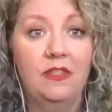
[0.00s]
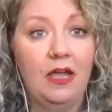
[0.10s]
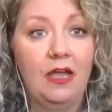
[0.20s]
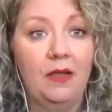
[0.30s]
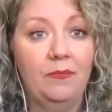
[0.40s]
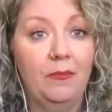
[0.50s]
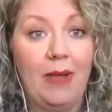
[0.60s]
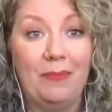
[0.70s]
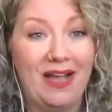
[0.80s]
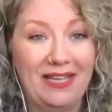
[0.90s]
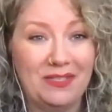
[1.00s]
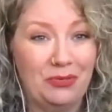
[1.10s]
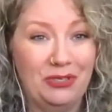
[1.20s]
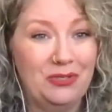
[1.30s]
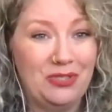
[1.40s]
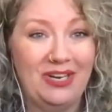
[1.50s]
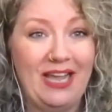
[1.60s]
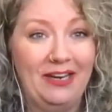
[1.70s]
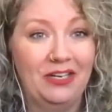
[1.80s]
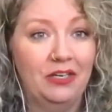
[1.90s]
My podcast producer,
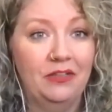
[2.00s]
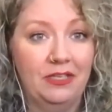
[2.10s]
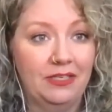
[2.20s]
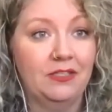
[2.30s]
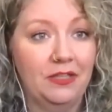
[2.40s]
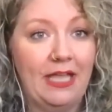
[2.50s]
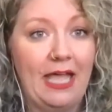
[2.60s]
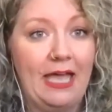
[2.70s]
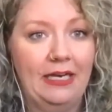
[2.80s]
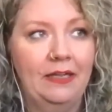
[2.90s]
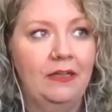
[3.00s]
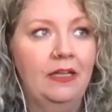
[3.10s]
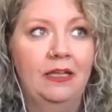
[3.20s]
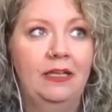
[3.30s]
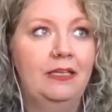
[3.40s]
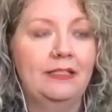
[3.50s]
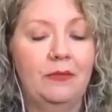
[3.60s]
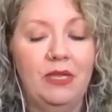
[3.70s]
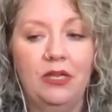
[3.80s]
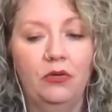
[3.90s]
editor that does all the editing, he sent
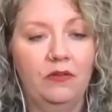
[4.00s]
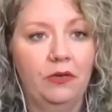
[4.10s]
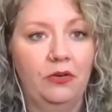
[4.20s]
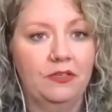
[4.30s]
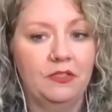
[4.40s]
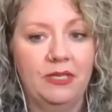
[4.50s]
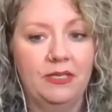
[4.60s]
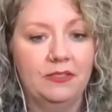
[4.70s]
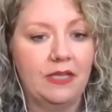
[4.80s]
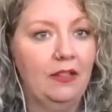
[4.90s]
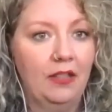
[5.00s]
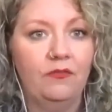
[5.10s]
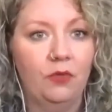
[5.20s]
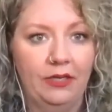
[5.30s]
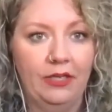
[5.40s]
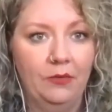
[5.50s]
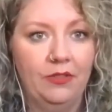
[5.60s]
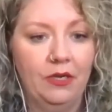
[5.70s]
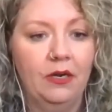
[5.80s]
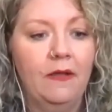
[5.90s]
me a note over Christmas. I love working with
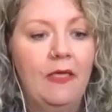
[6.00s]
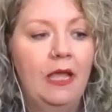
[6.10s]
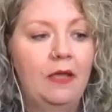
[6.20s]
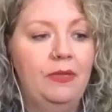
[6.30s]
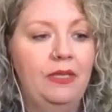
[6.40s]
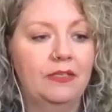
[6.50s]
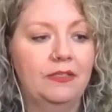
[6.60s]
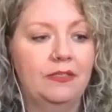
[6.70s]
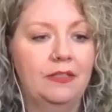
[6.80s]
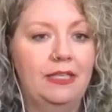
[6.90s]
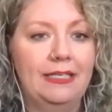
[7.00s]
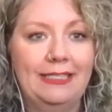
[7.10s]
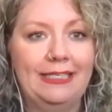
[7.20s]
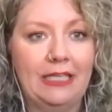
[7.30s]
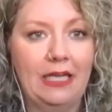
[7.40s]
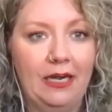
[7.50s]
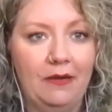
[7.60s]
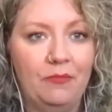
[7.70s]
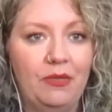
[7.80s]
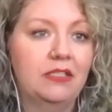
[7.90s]
her because things get
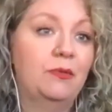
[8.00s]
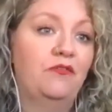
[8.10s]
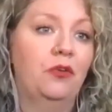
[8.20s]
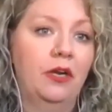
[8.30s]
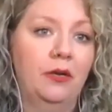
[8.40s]
done. Because before